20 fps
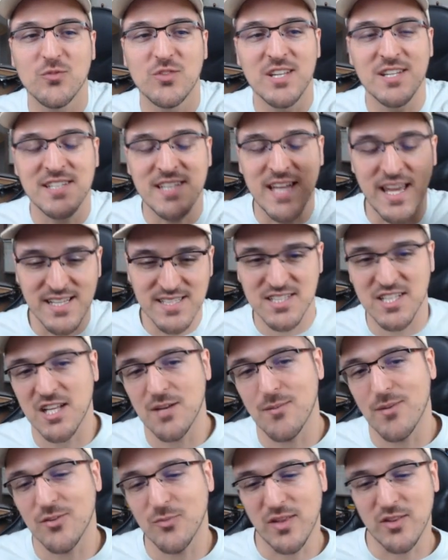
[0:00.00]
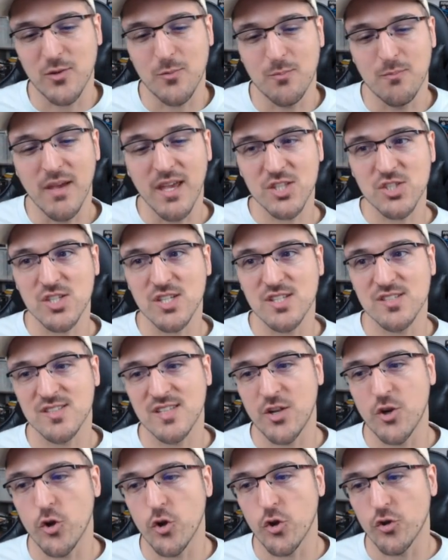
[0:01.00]
the nice thing about Meddling Mage is
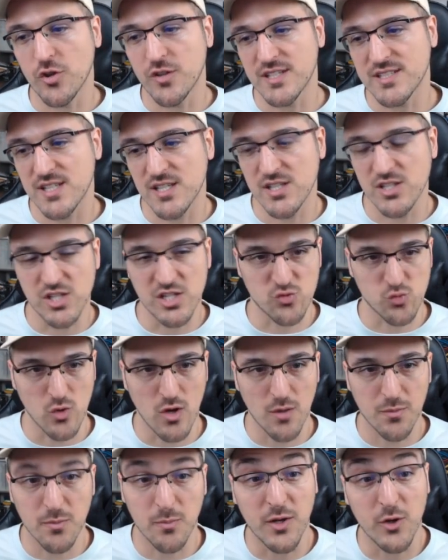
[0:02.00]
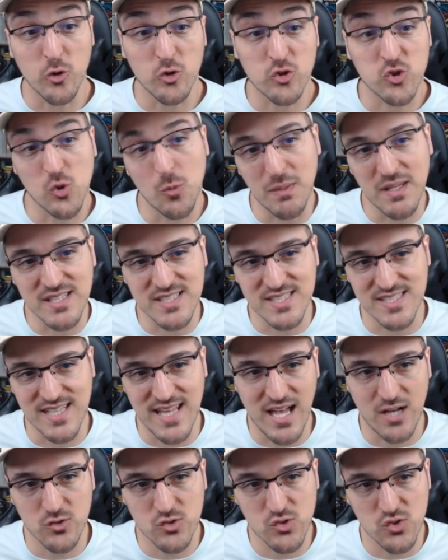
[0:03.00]
that not only does it disrupt, but also beats
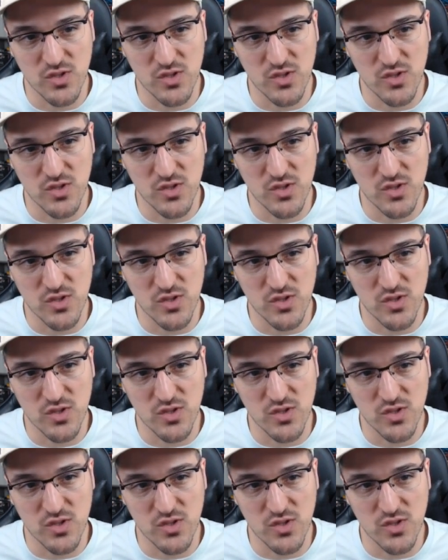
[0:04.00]
down.